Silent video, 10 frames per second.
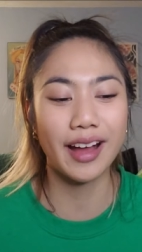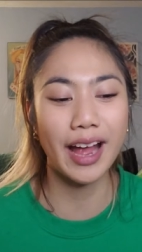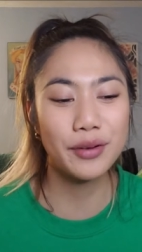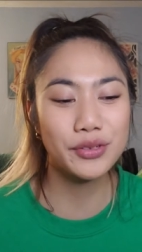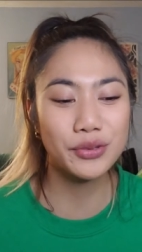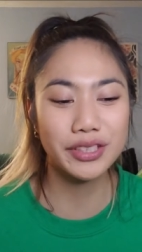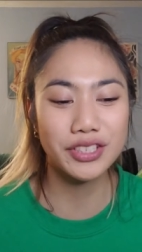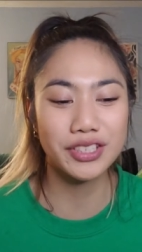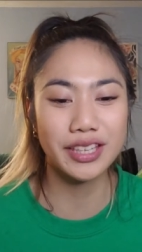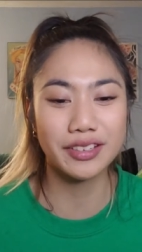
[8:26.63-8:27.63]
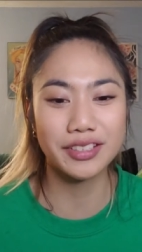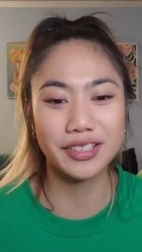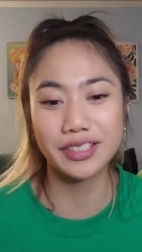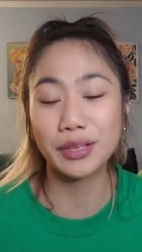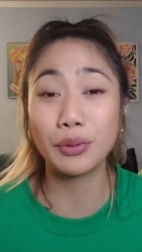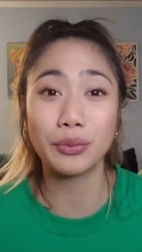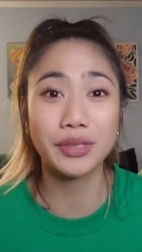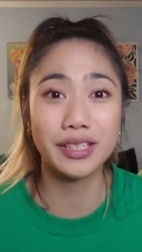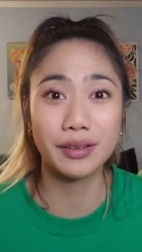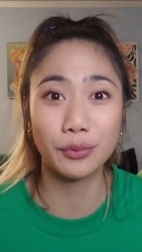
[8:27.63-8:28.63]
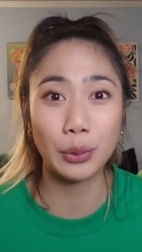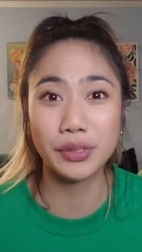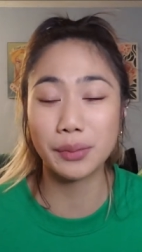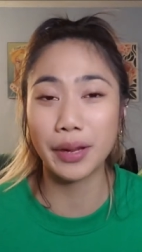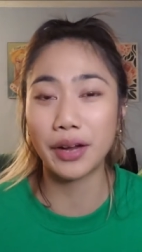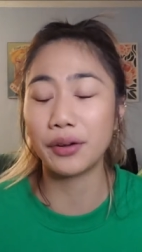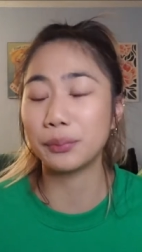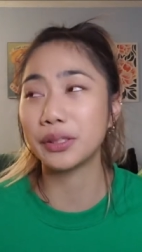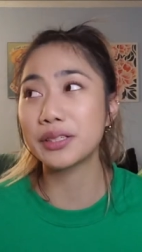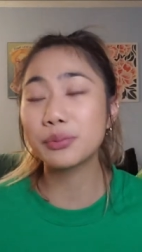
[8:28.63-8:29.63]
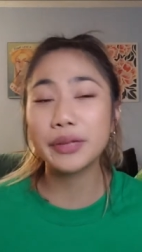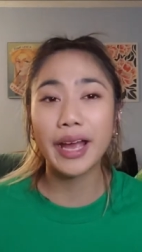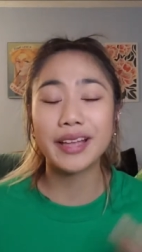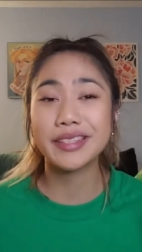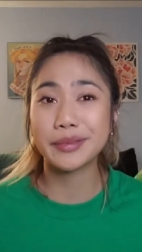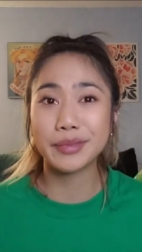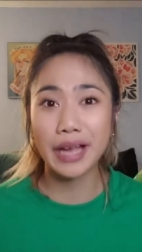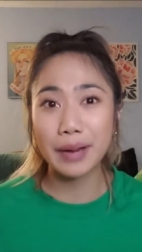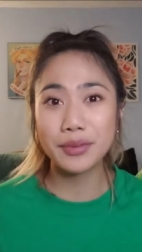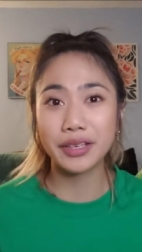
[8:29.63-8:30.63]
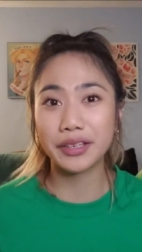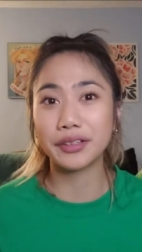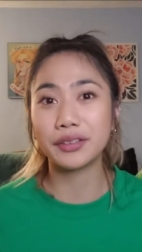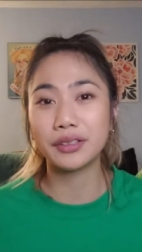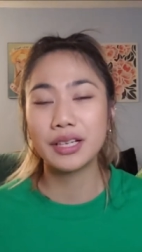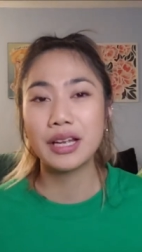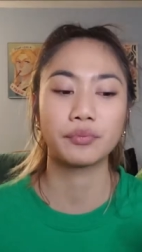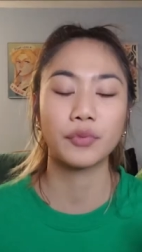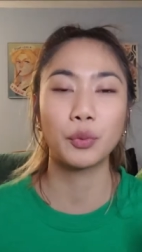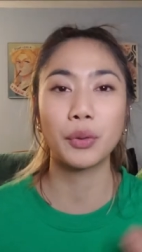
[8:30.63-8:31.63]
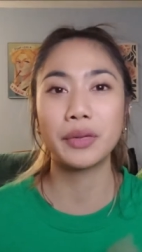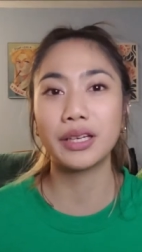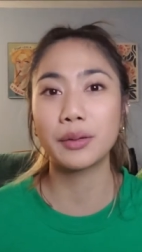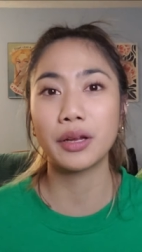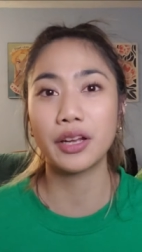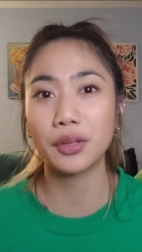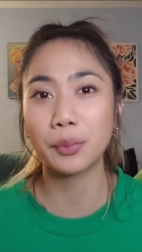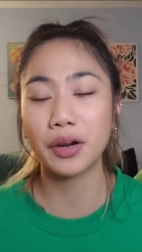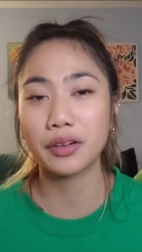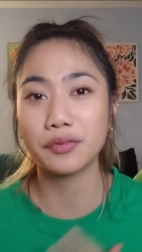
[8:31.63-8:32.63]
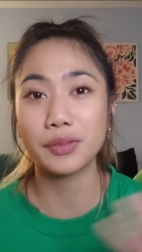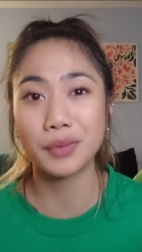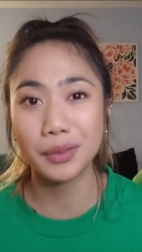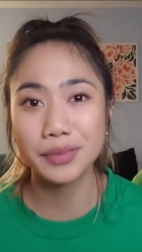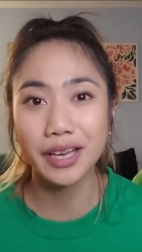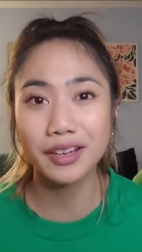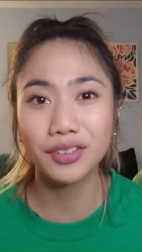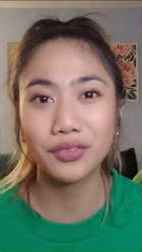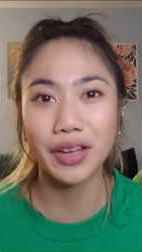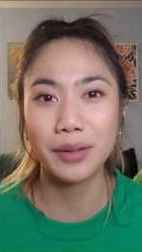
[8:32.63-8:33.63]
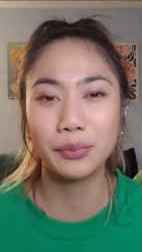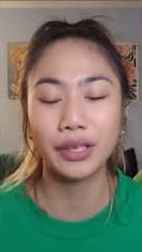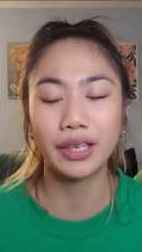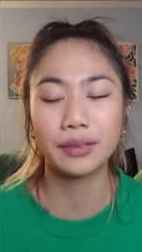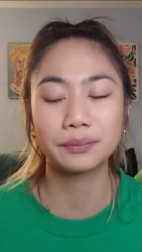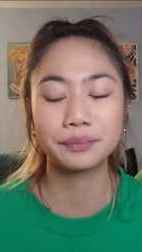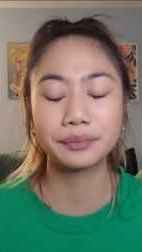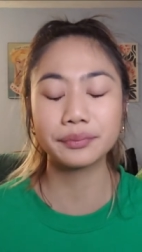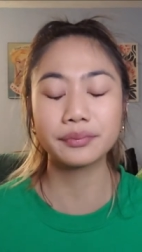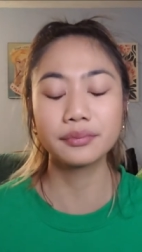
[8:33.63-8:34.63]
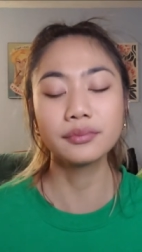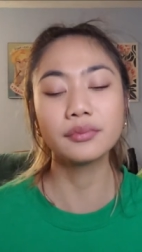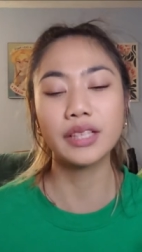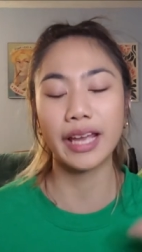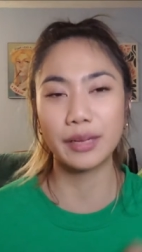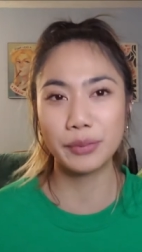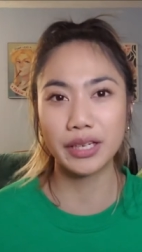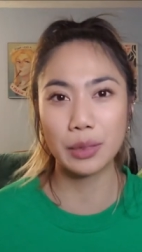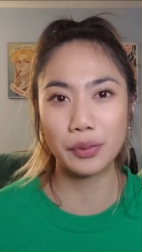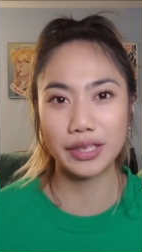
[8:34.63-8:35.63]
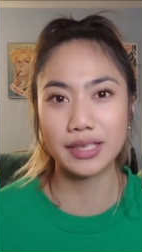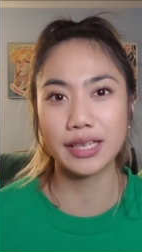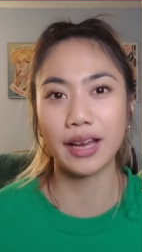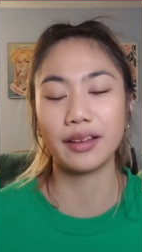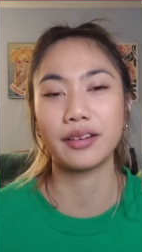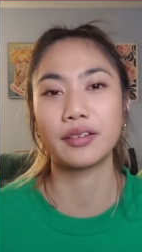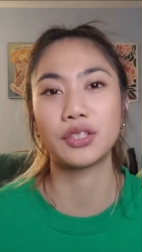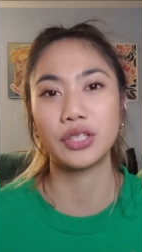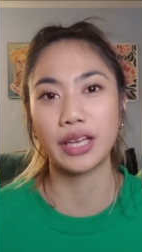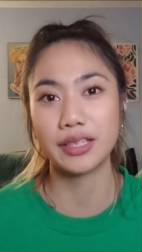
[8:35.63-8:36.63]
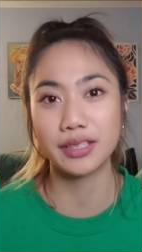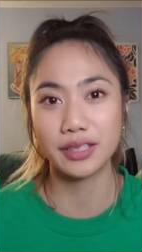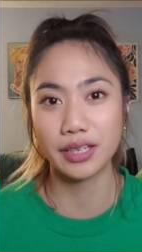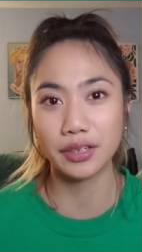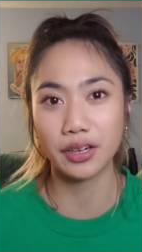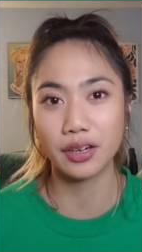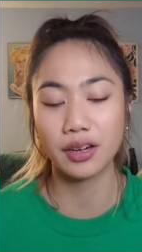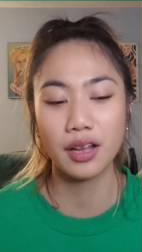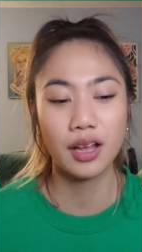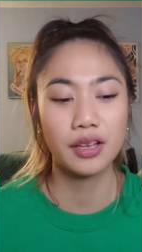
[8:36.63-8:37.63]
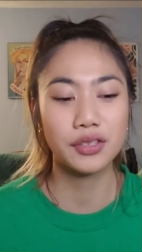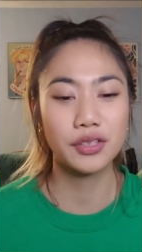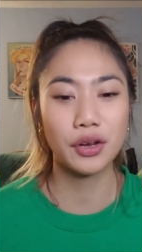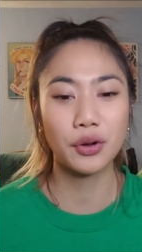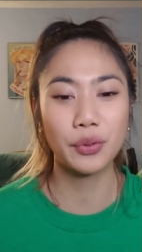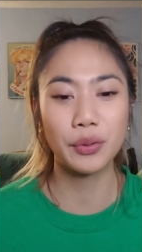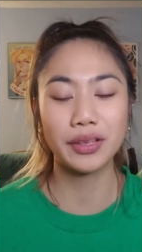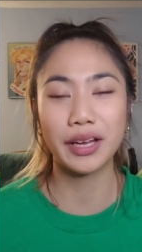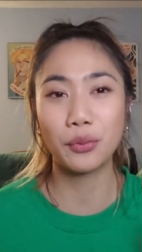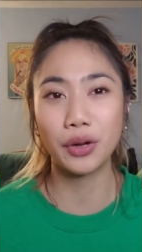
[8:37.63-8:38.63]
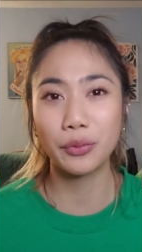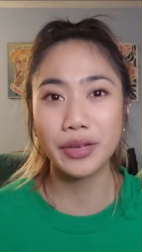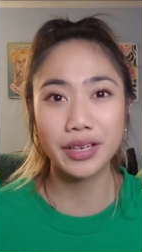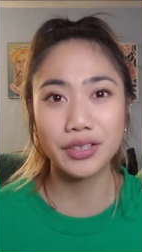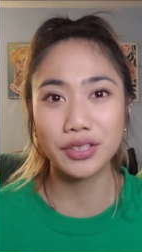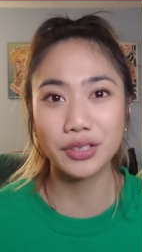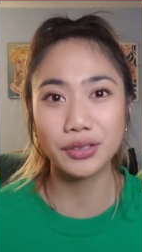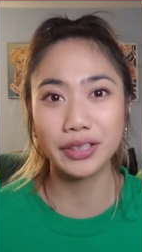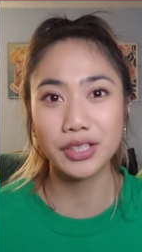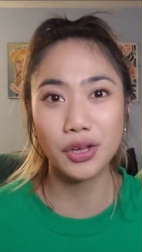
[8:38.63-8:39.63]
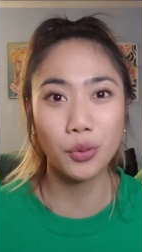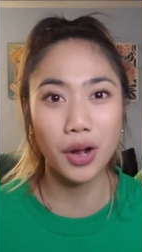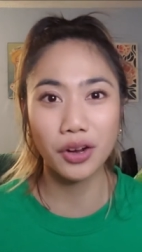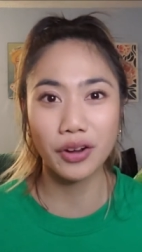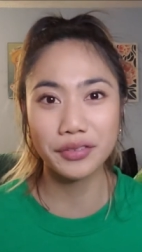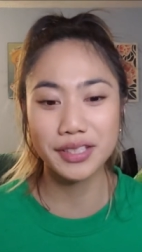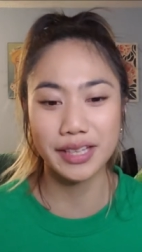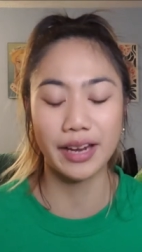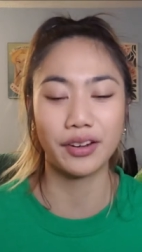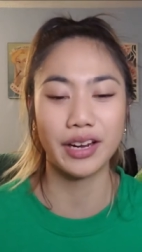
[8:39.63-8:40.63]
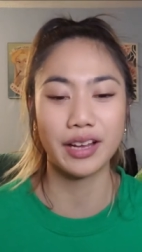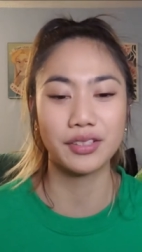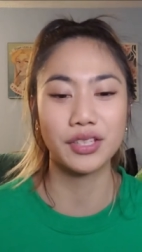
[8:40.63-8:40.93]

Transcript: I was really just there just to see what was it what was about plus we had some time to kill we're meeting another part of his mom's side of the family and meeting up with his dad to get dinner. So we were like, what are we gonna do? Let's go walk around this area.